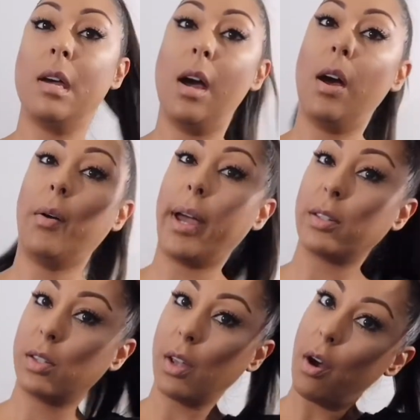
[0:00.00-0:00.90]
Okay,
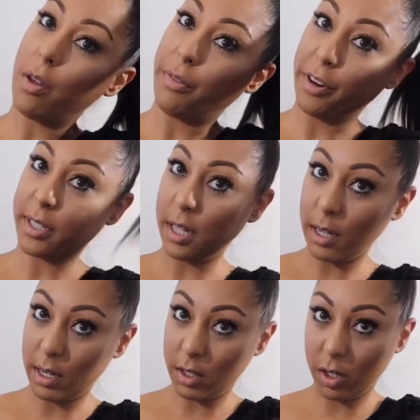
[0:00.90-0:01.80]
so the first thing
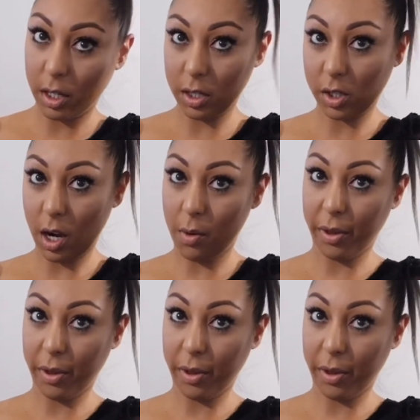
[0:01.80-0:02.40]
is you're gonna start